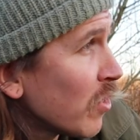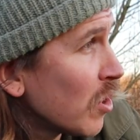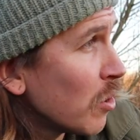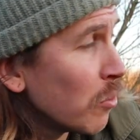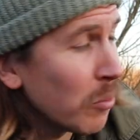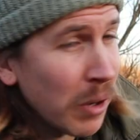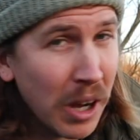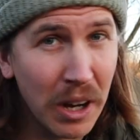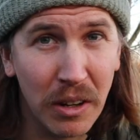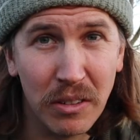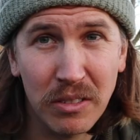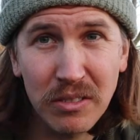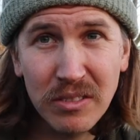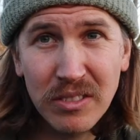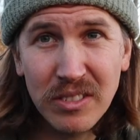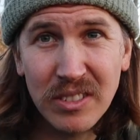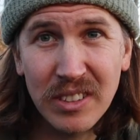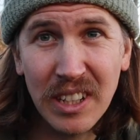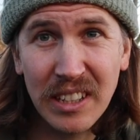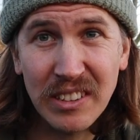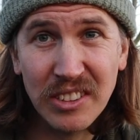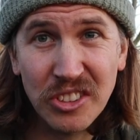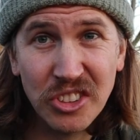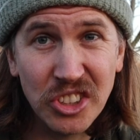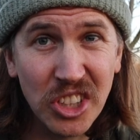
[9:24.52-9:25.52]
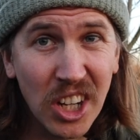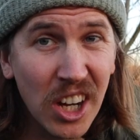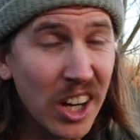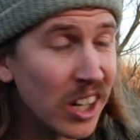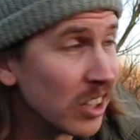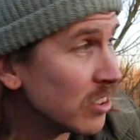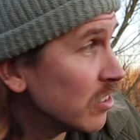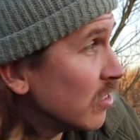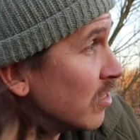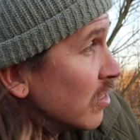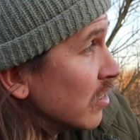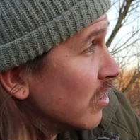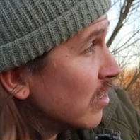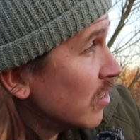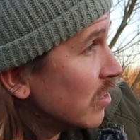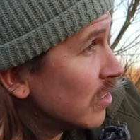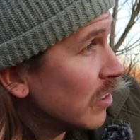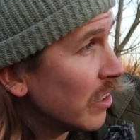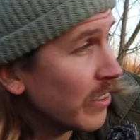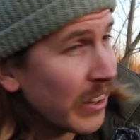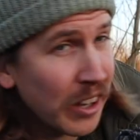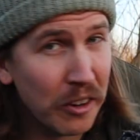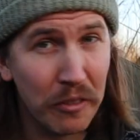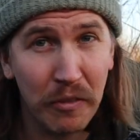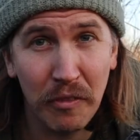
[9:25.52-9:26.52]
well there's a chance
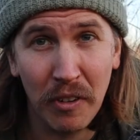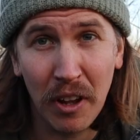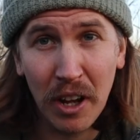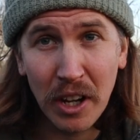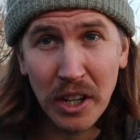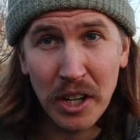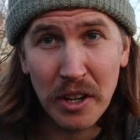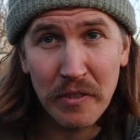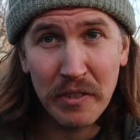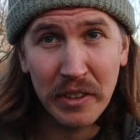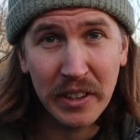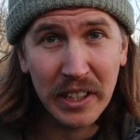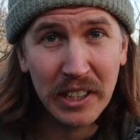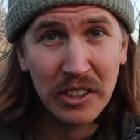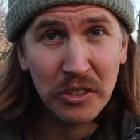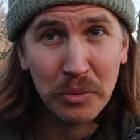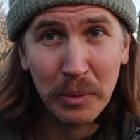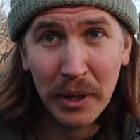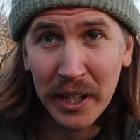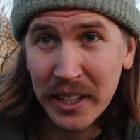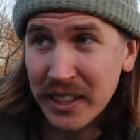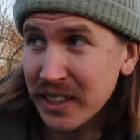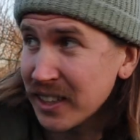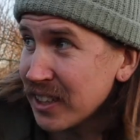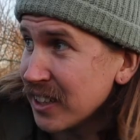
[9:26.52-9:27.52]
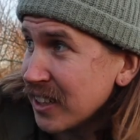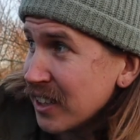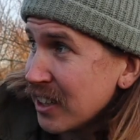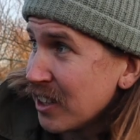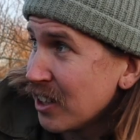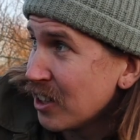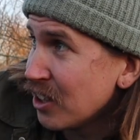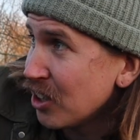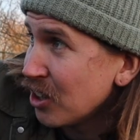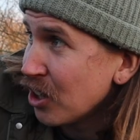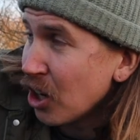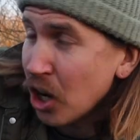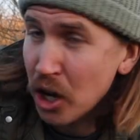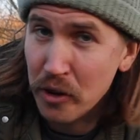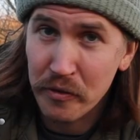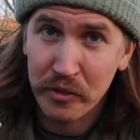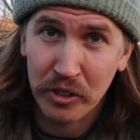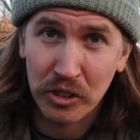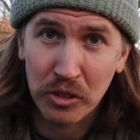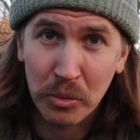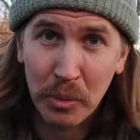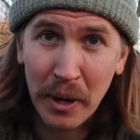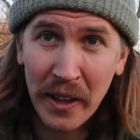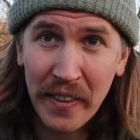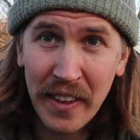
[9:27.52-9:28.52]
that they'll fly over this way over
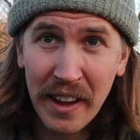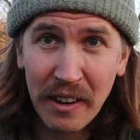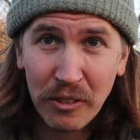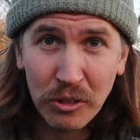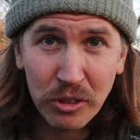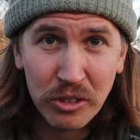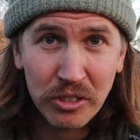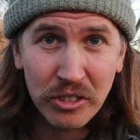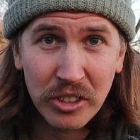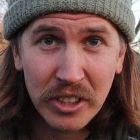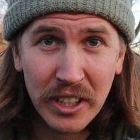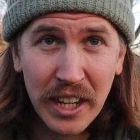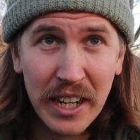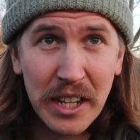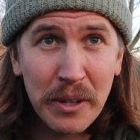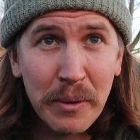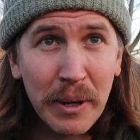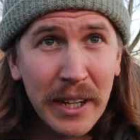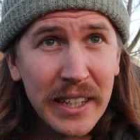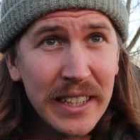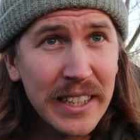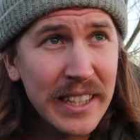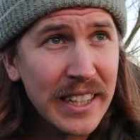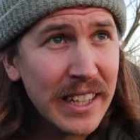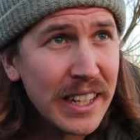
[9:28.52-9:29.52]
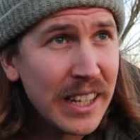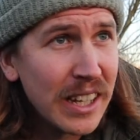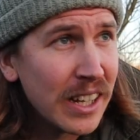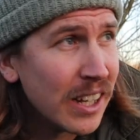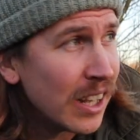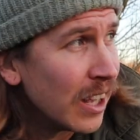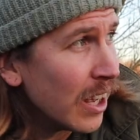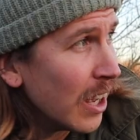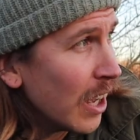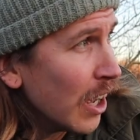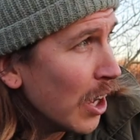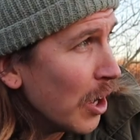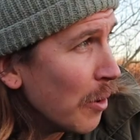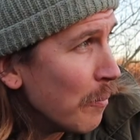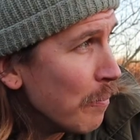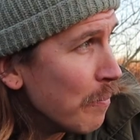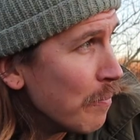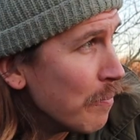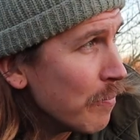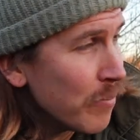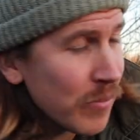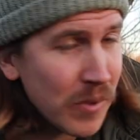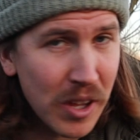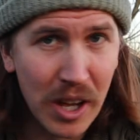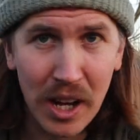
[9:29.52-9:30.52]
to where they're all stood anyway. Um,
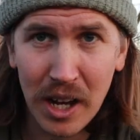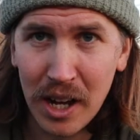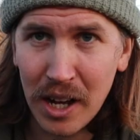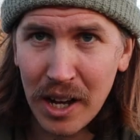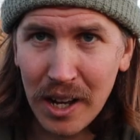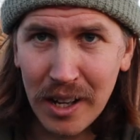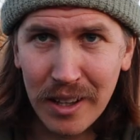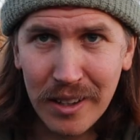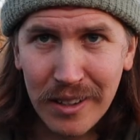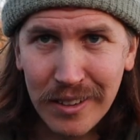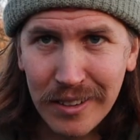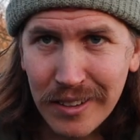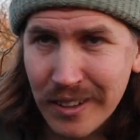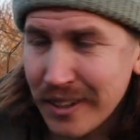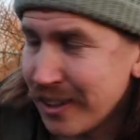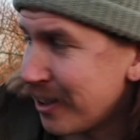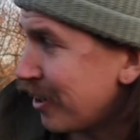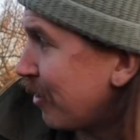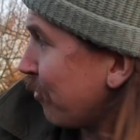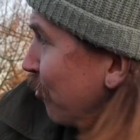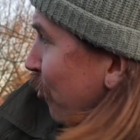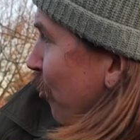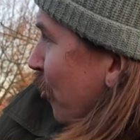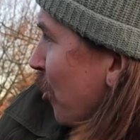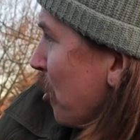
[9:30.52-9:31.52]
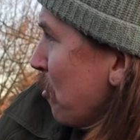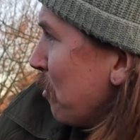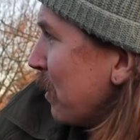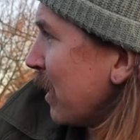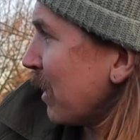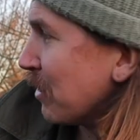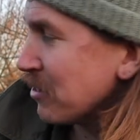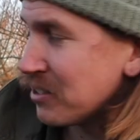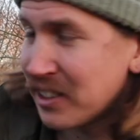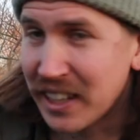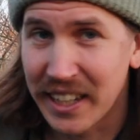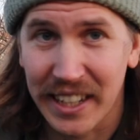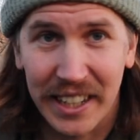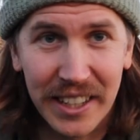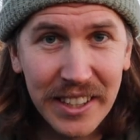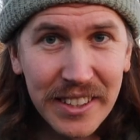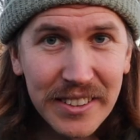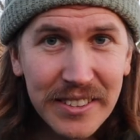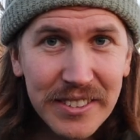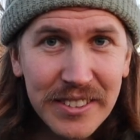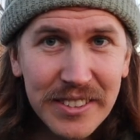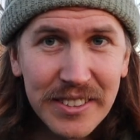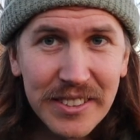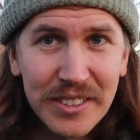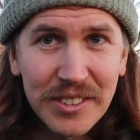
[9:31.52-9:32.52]
I've got nobody else here,
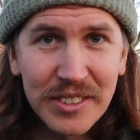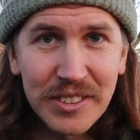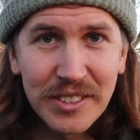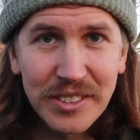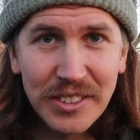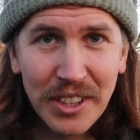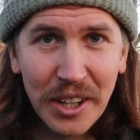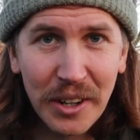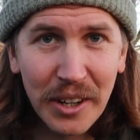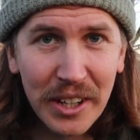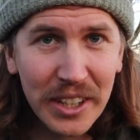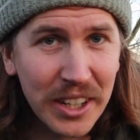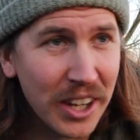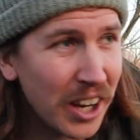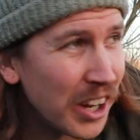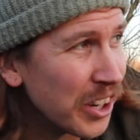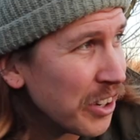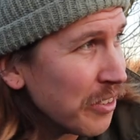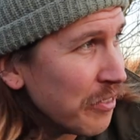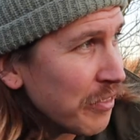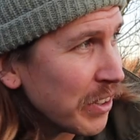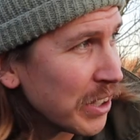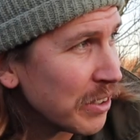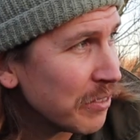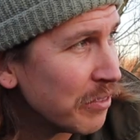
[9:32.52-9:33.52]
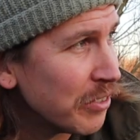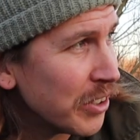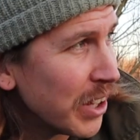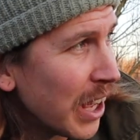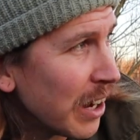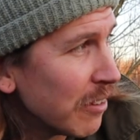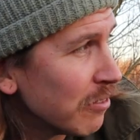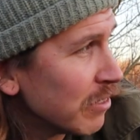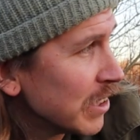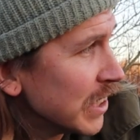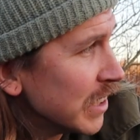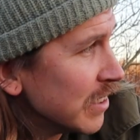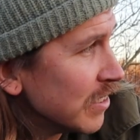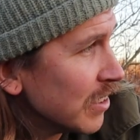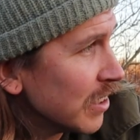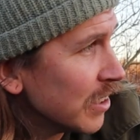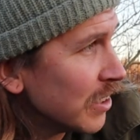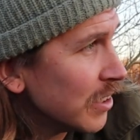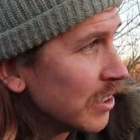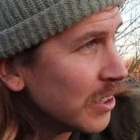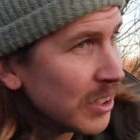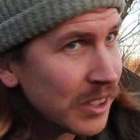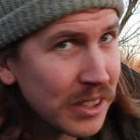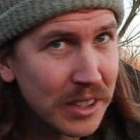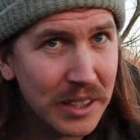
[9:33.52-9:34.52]
so I kind of think for that
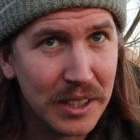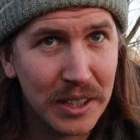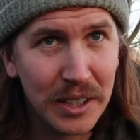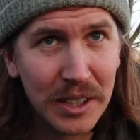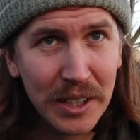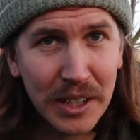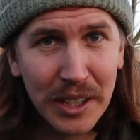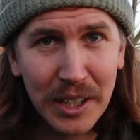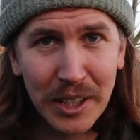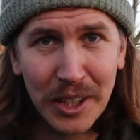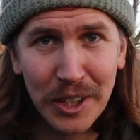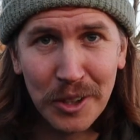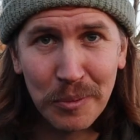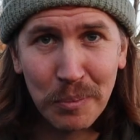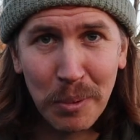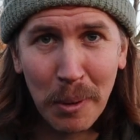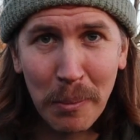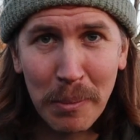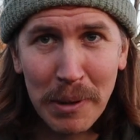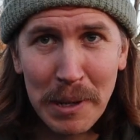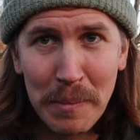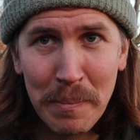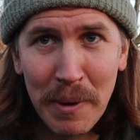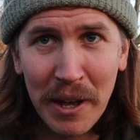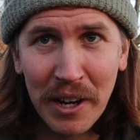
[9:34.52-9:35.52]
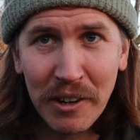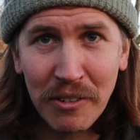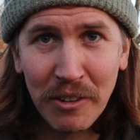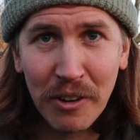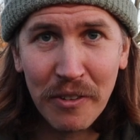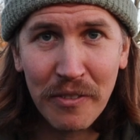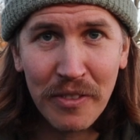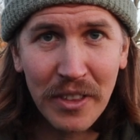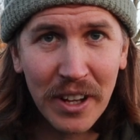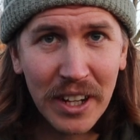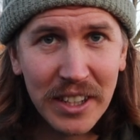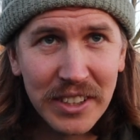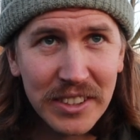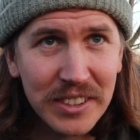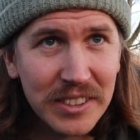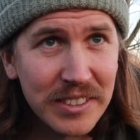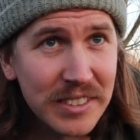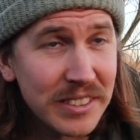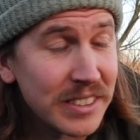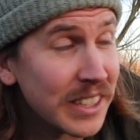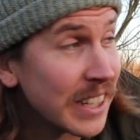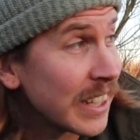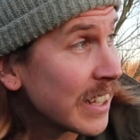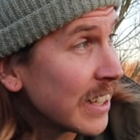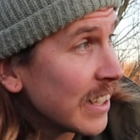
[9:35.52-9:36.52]
reason, it's probably better off that I just
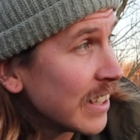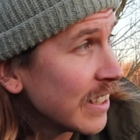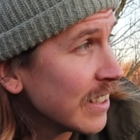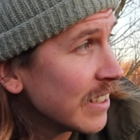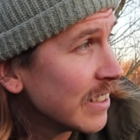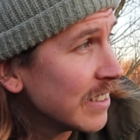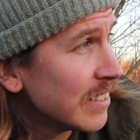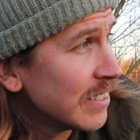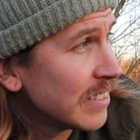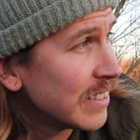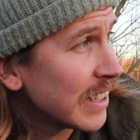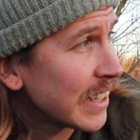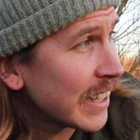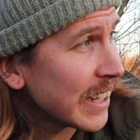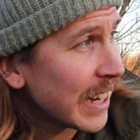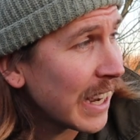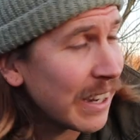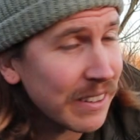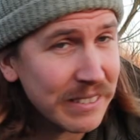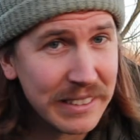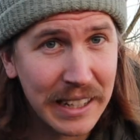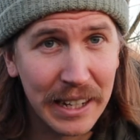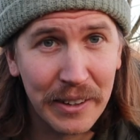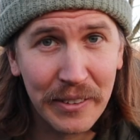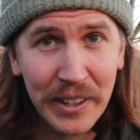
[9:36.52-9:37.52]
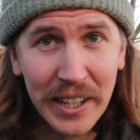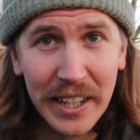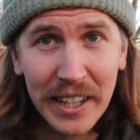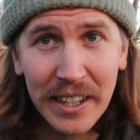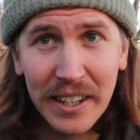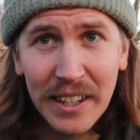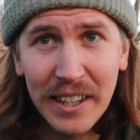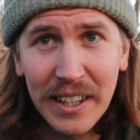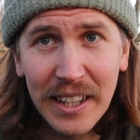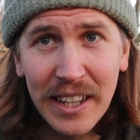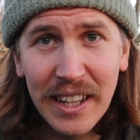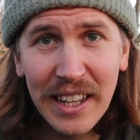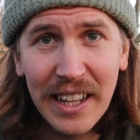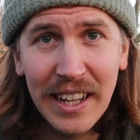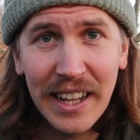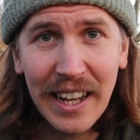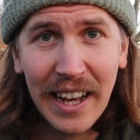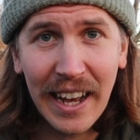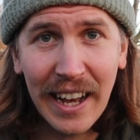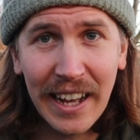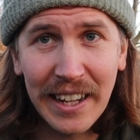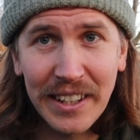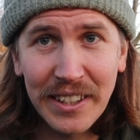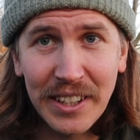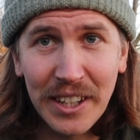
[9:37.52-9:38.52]
stick it stick it out down here,
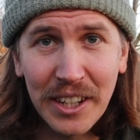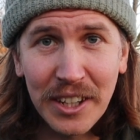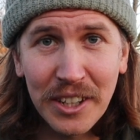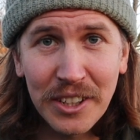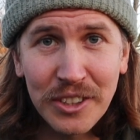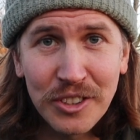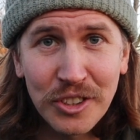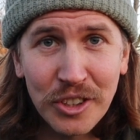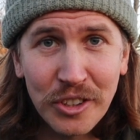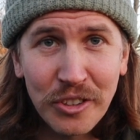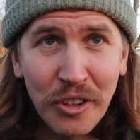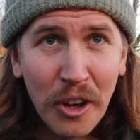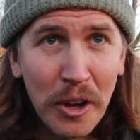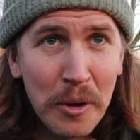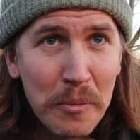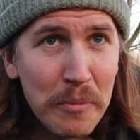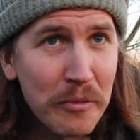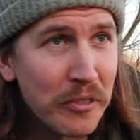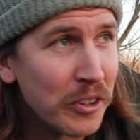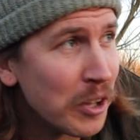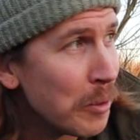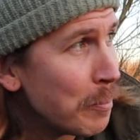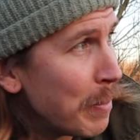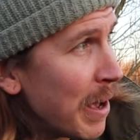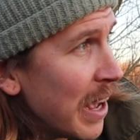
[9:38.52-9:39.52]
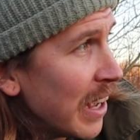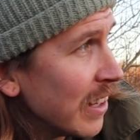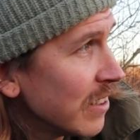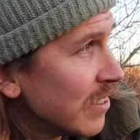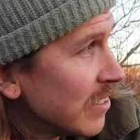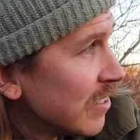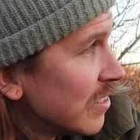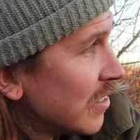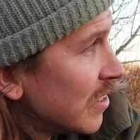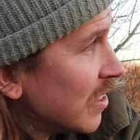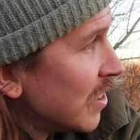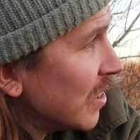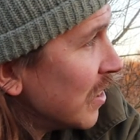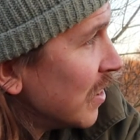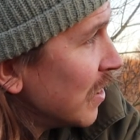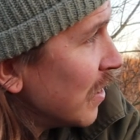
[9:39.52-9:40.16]
and uh, just hope for the best.